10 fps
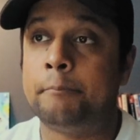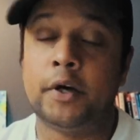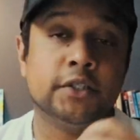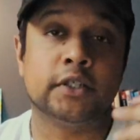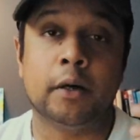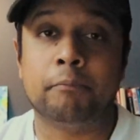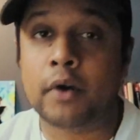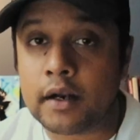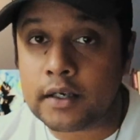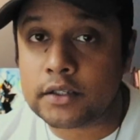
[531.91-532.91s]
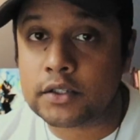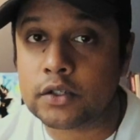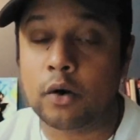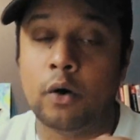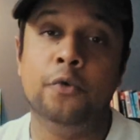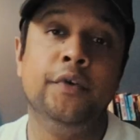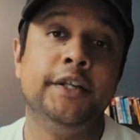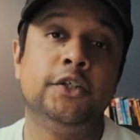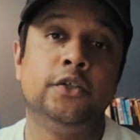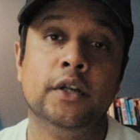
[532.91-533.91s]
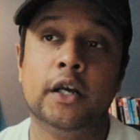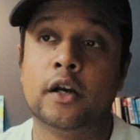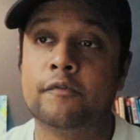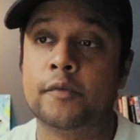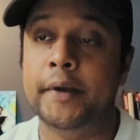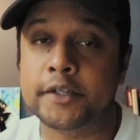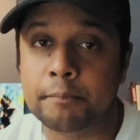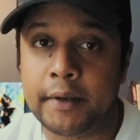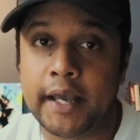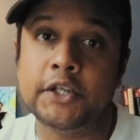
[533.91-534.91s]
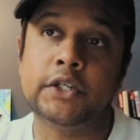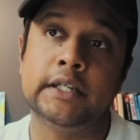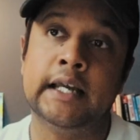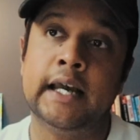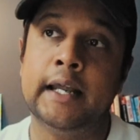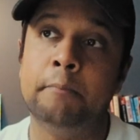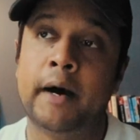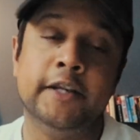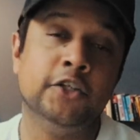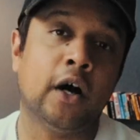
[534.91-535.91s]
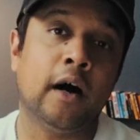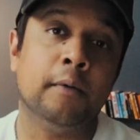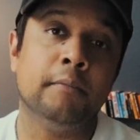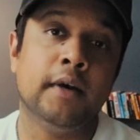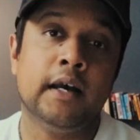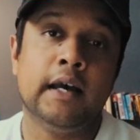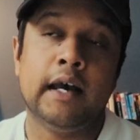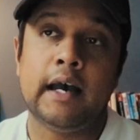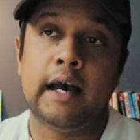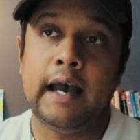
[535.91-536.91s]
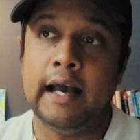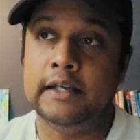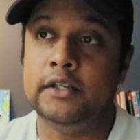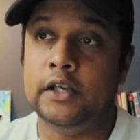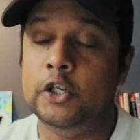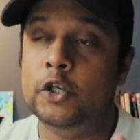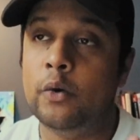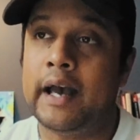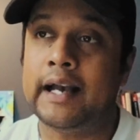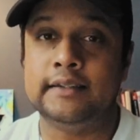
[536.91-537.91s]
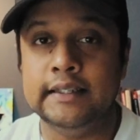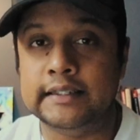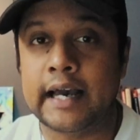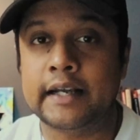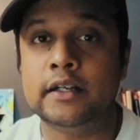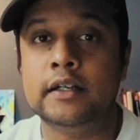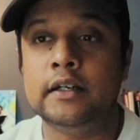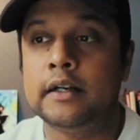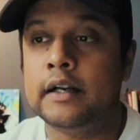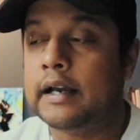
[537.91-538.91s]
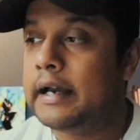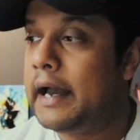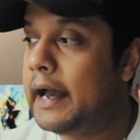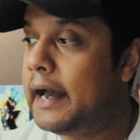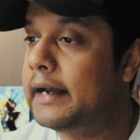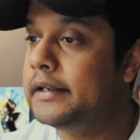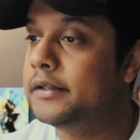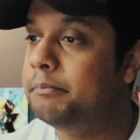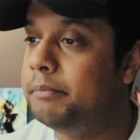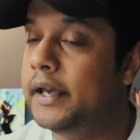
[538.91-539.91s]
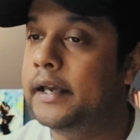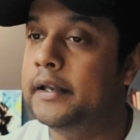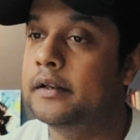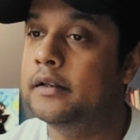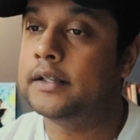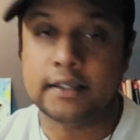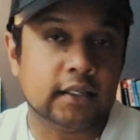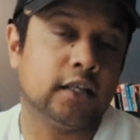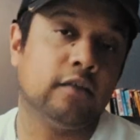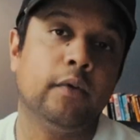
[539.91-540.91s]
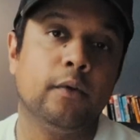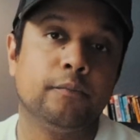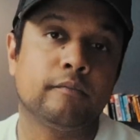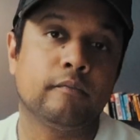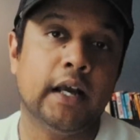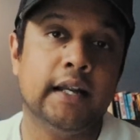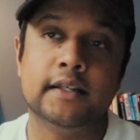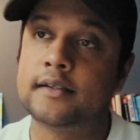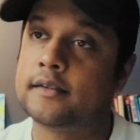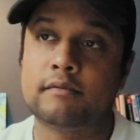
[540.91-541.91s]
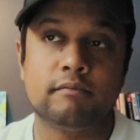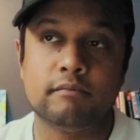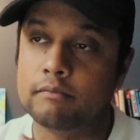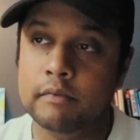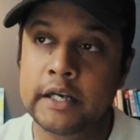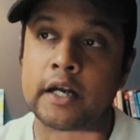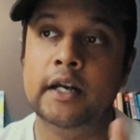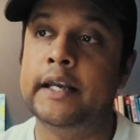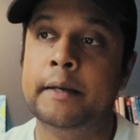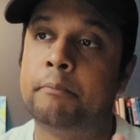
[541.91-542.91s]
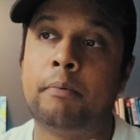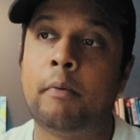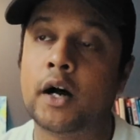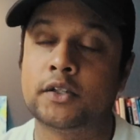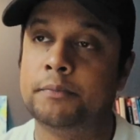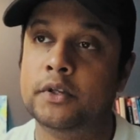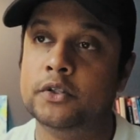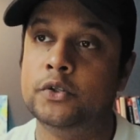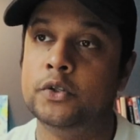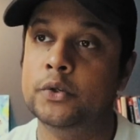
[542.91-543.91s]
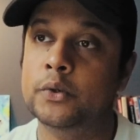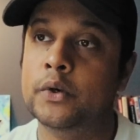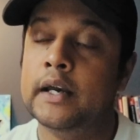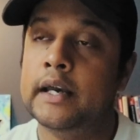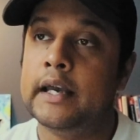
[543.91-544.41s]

purchase a product or reach to the confirmation page, then my job as a UX designer has been successful. It is nearly impossible to